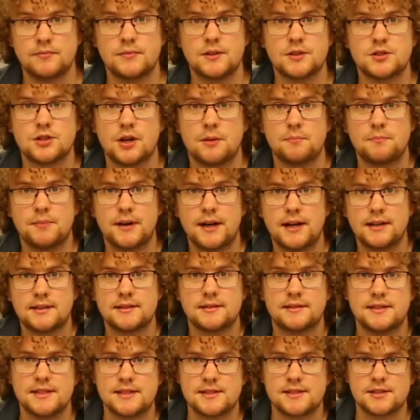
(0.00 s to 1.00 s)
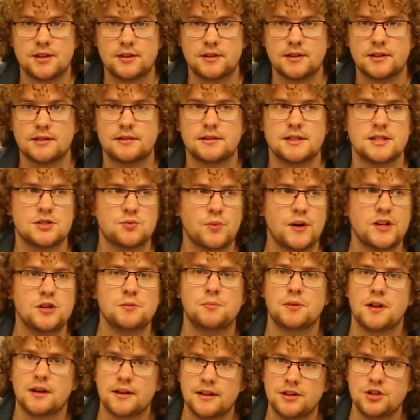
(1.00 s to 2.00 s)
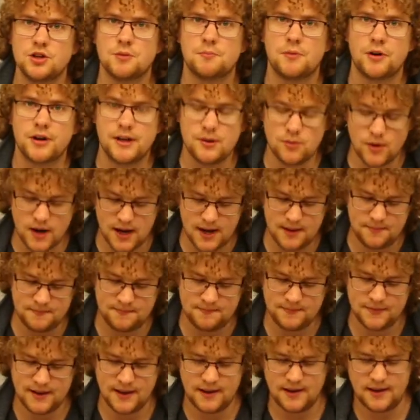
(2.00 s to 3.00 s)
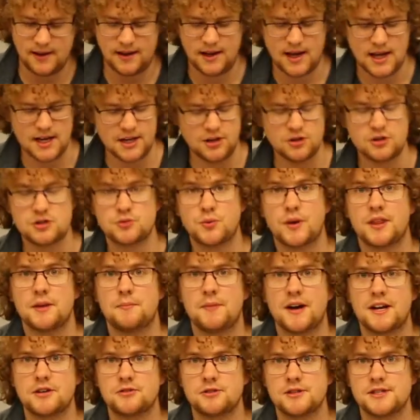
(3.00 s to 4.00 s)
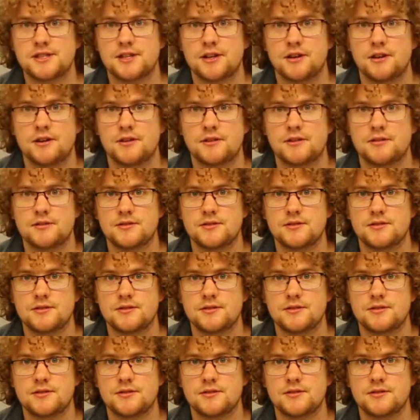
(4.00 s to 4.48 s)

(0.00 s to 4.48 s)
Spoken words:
The top part, this socket, is where you plug in your body wire, and here is where the batteries go.